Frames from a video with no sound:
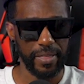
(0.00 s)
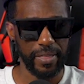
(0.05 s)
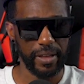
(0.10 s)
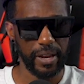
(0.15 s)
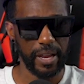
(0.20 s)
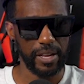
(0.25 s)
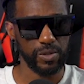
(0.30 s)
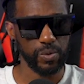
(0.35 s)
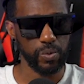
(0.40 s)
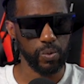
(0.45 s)
that
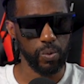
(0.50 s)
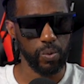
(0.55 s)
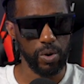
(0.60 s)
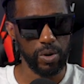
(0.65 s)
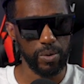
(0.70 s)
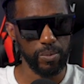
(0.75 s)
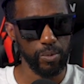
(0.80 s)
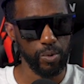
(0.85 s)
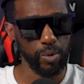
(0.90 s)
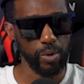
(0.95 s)
has
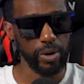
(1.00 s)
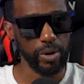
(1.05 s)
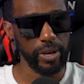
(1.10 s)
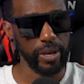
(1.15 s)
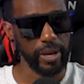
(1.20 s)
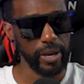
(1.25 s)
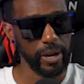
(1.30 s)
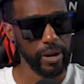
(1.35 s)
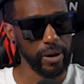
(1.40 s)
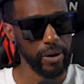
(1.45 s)
one more
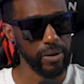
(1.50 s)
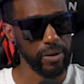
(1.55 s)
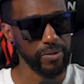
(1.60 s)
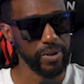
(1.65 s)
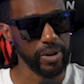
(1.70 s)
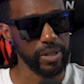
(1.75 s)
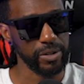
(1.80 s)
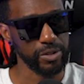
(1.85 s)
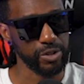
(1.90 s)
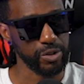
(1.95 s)
year of
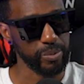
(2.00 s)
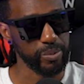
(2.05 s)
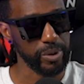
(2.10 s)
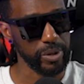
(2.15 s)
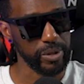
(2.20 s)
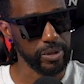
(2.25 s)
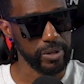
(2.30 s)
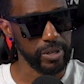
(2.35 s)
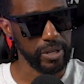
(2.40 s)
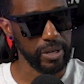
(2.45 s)

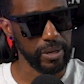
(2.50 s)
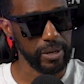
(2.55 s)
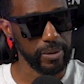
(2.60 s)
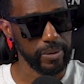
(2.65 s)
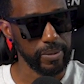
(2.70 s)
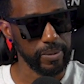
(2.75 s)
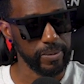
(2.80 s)
eligibility